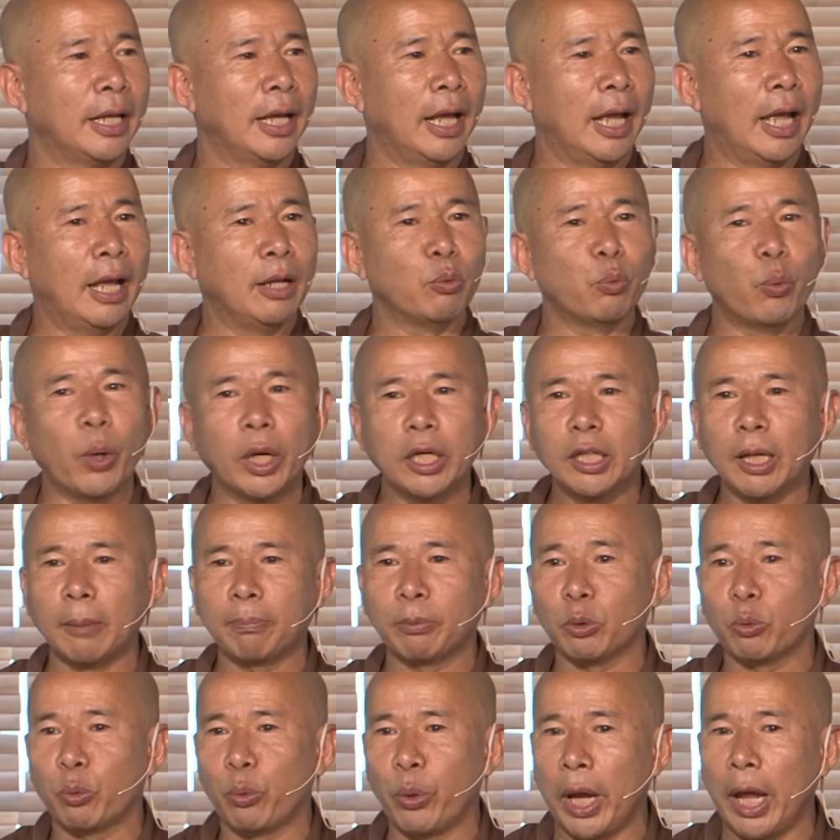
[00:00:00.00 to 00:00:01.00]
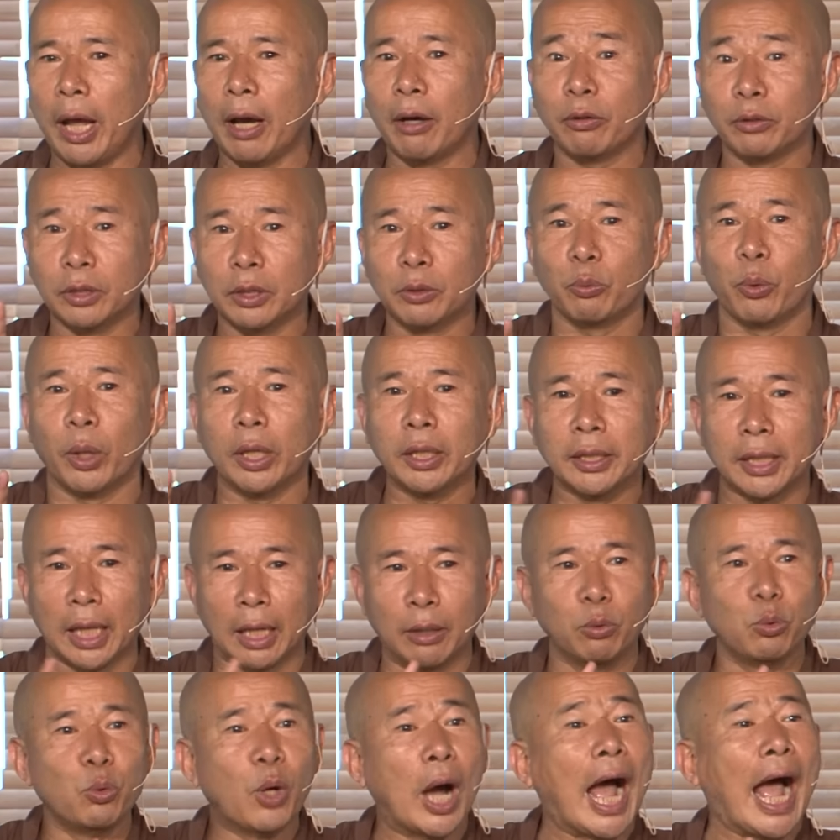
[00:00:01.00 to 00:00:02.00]
And one of the quail, the one
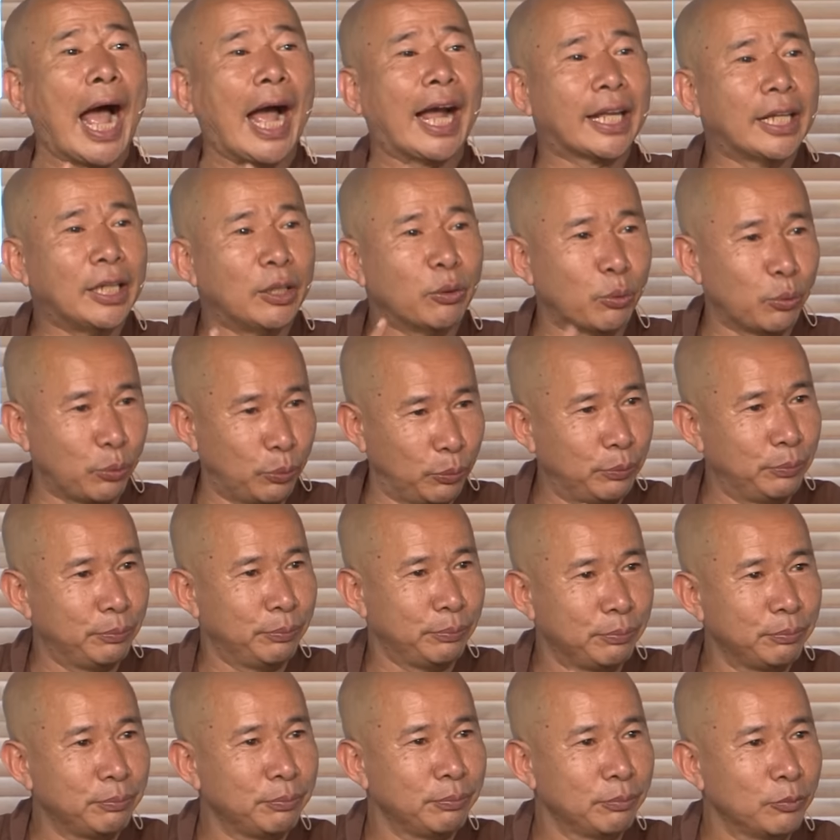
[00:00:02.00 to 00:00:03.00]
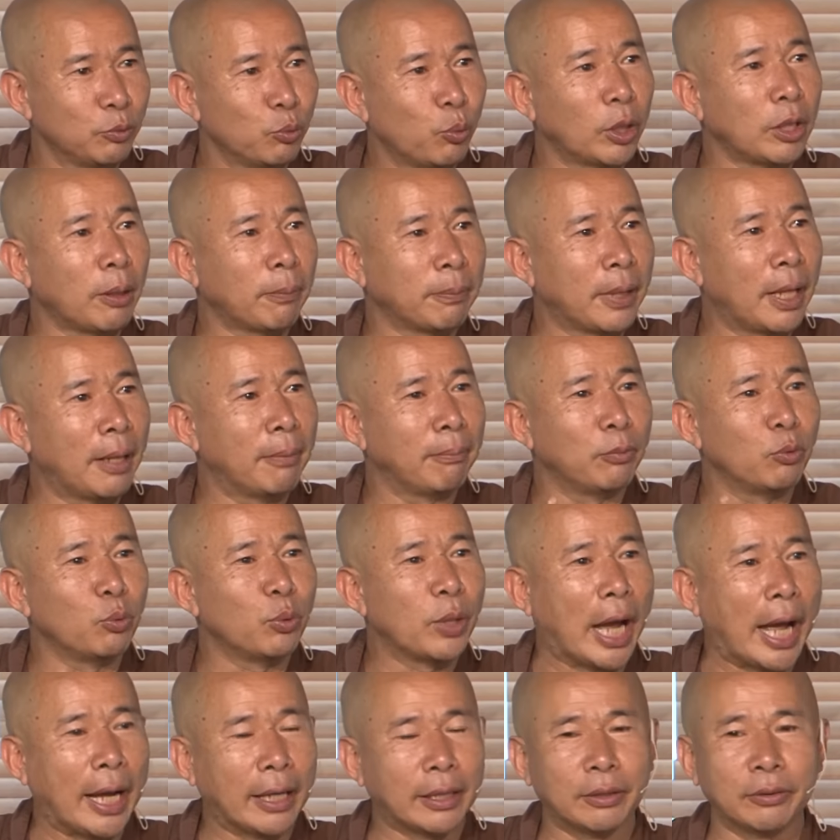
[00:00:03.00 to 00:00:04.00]
that who argue, one of them
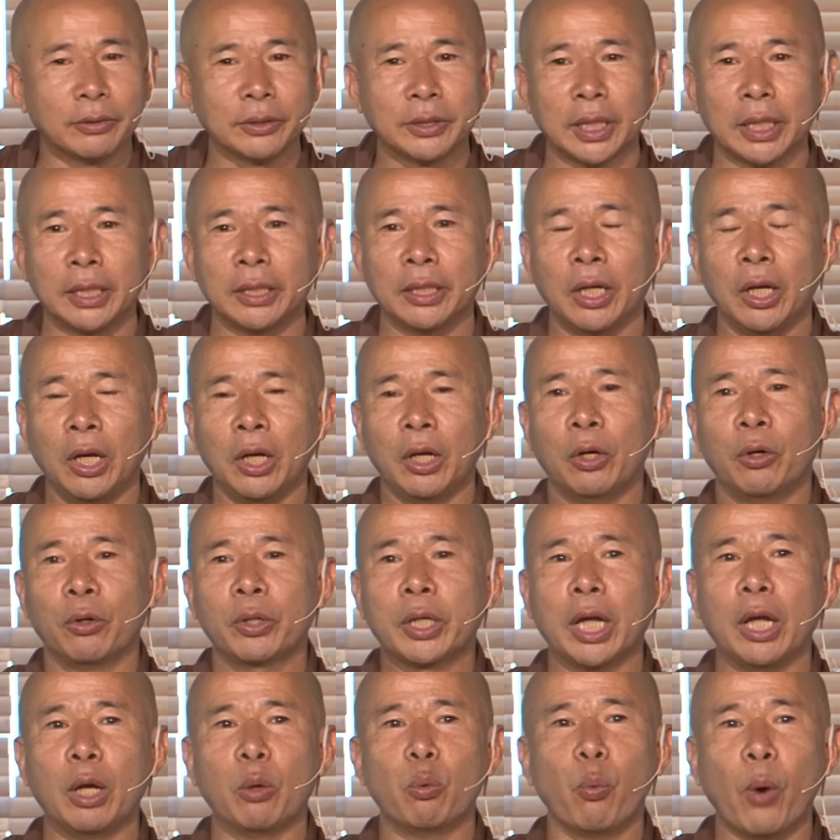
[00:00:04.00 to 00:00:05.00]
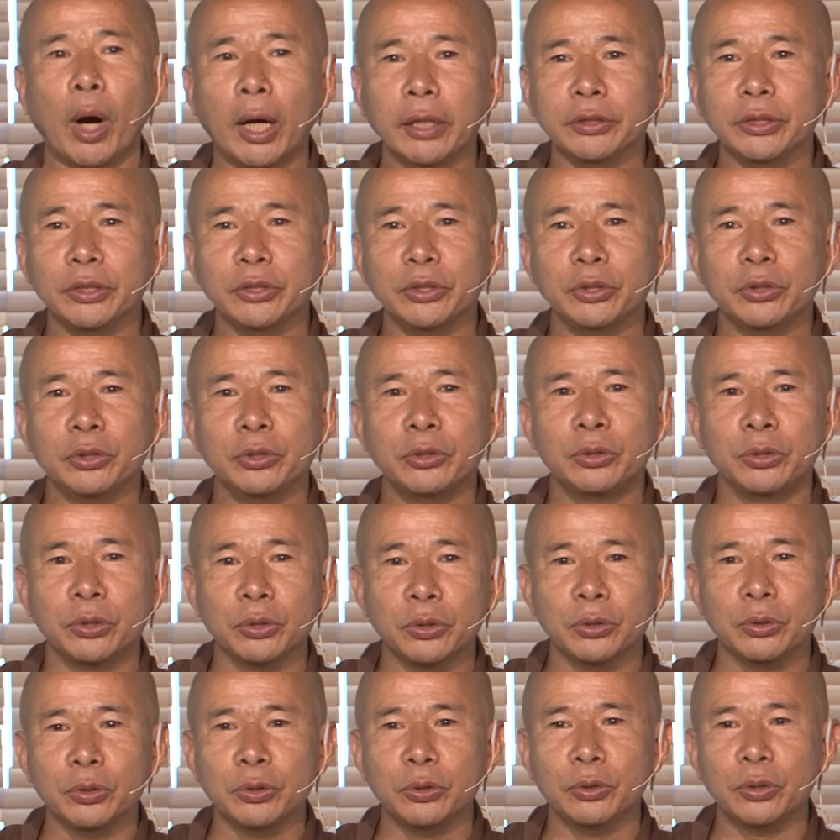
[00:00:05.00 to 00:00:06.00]
who argue, say, okay, one,
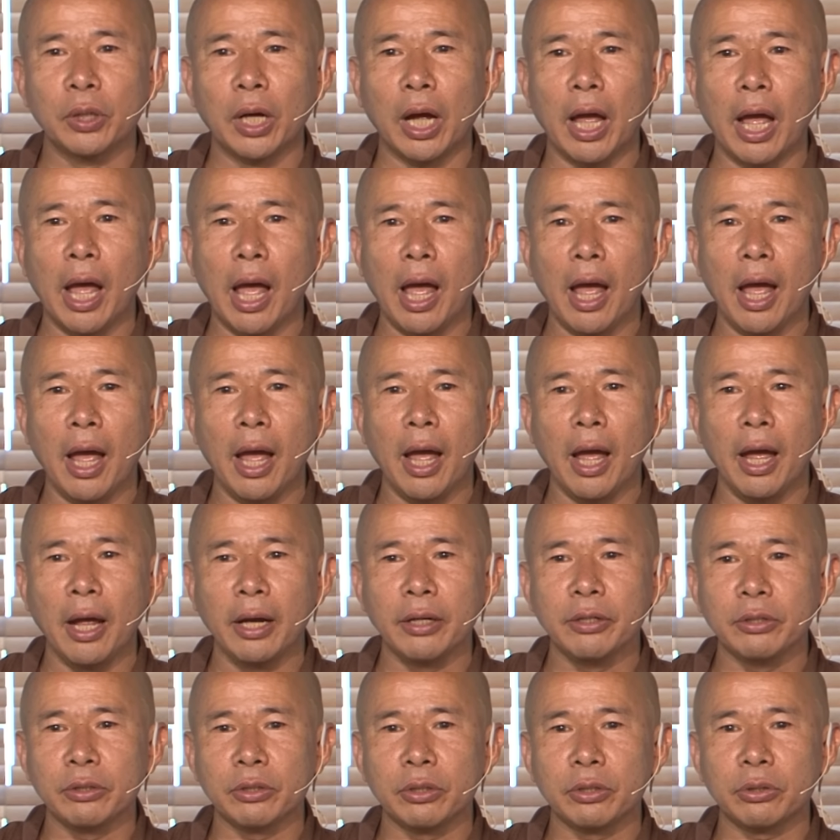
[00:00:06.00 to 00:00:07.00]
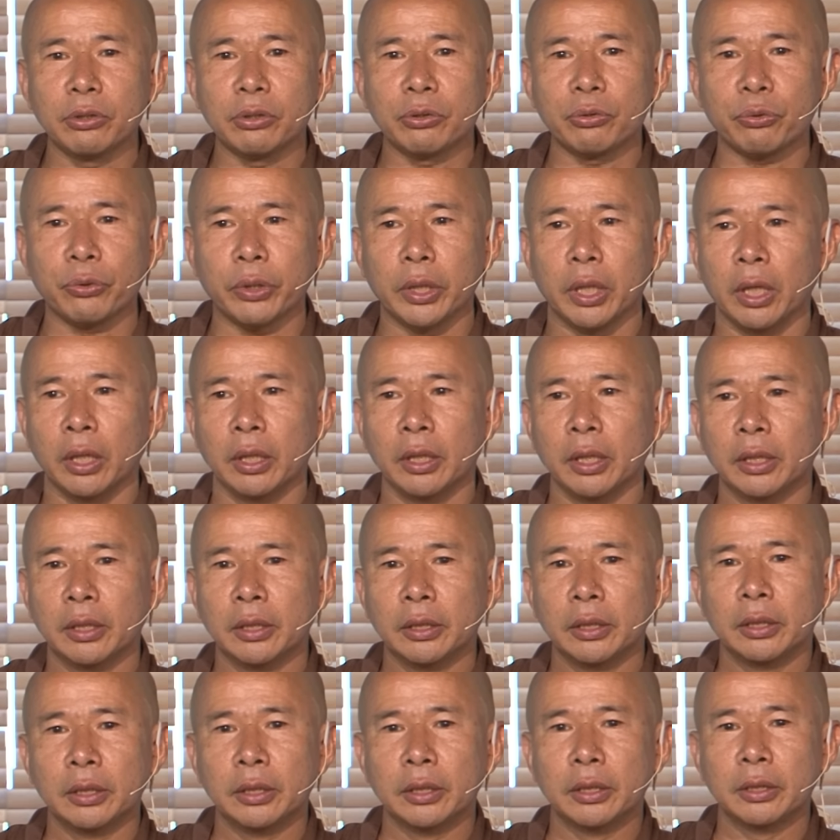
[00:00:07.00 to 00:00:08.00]
two, and three.
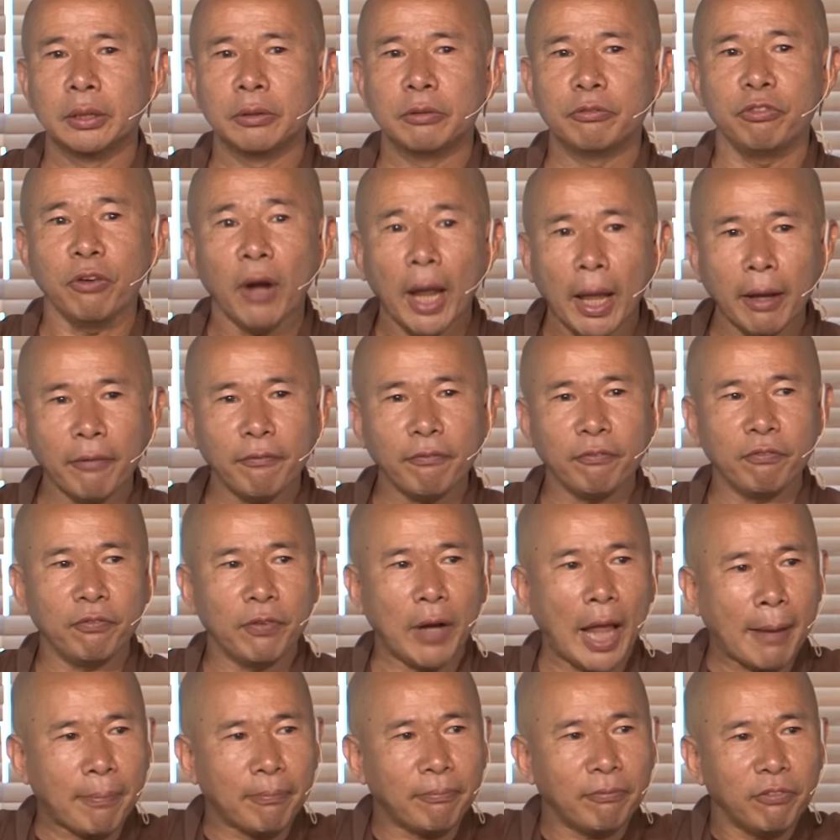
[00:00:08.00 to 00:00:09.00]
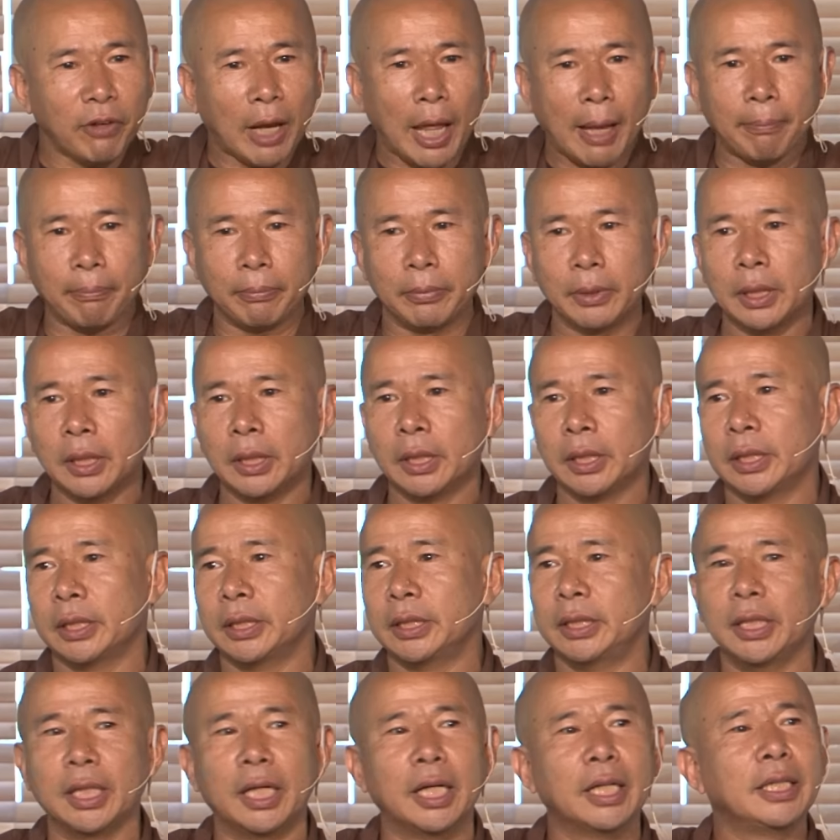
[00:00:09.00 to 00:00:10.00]
Flap, flap, flap.
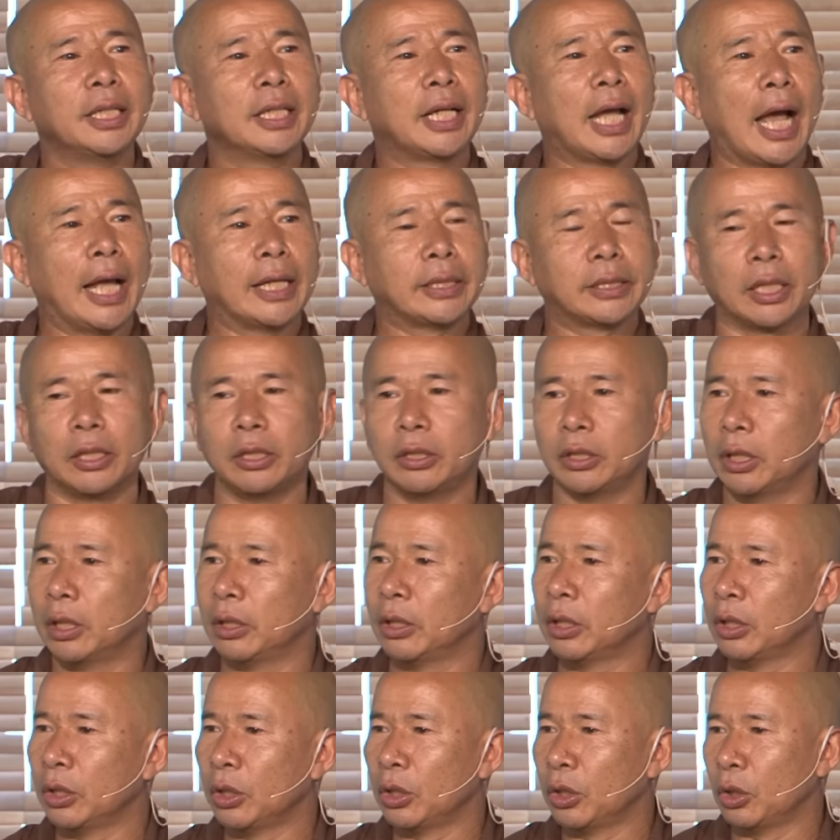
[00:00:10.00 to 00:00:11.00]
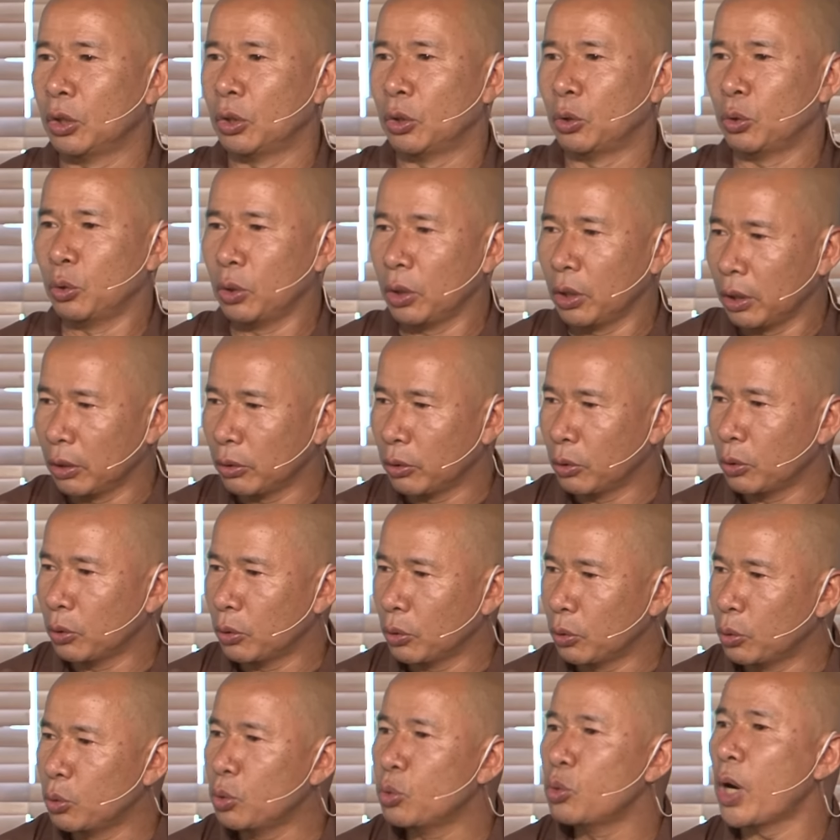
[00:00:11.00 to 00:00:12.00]
The other guy said,
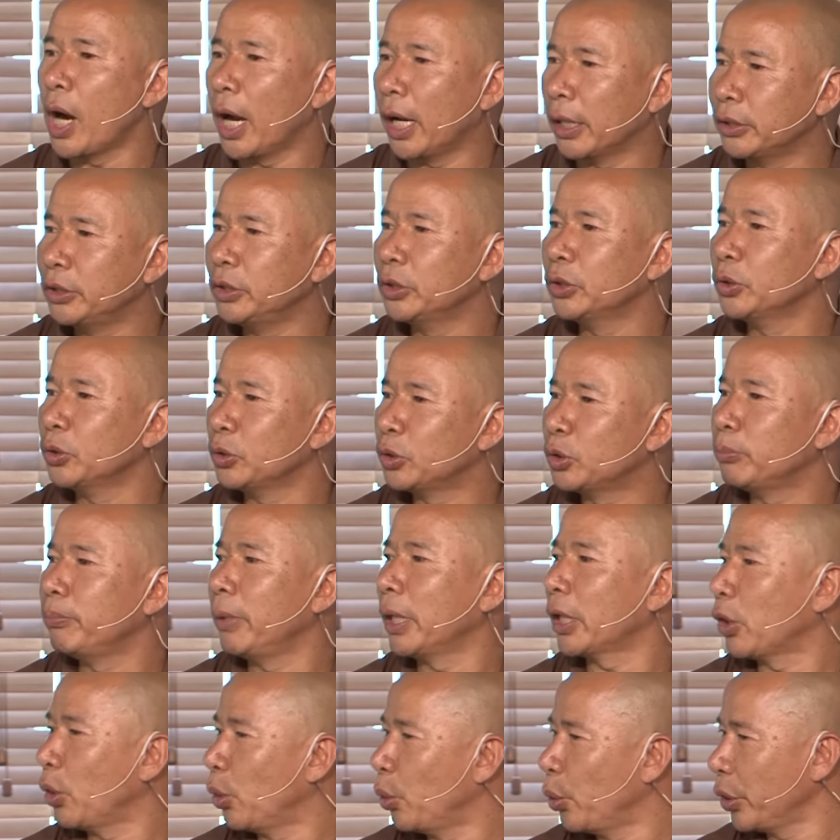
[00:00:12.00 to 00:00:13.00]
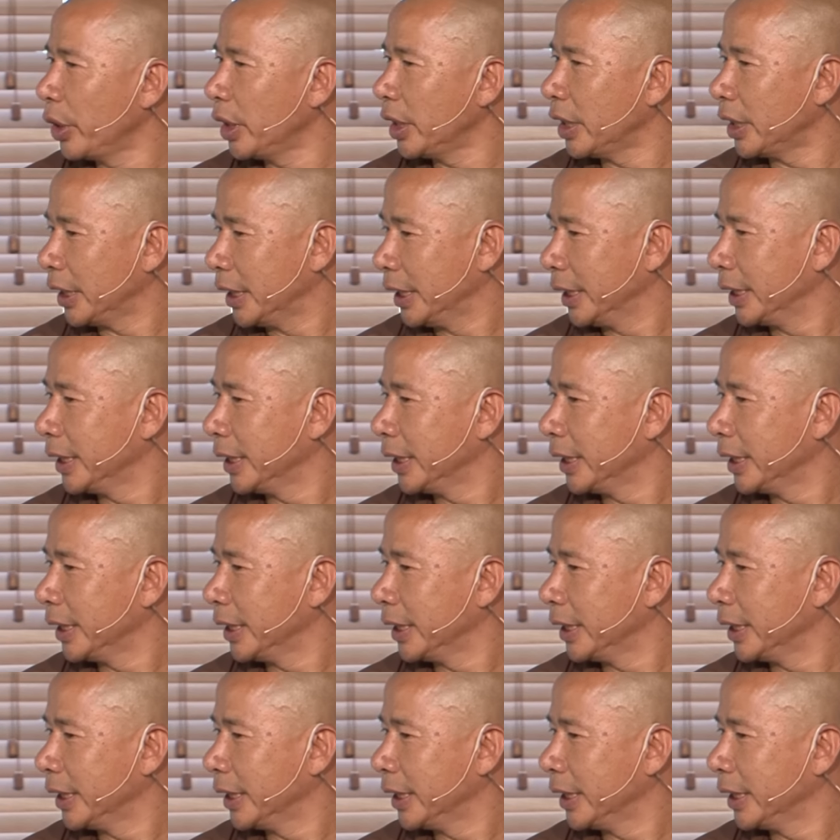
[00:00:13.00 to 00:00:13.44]
who are you to make order?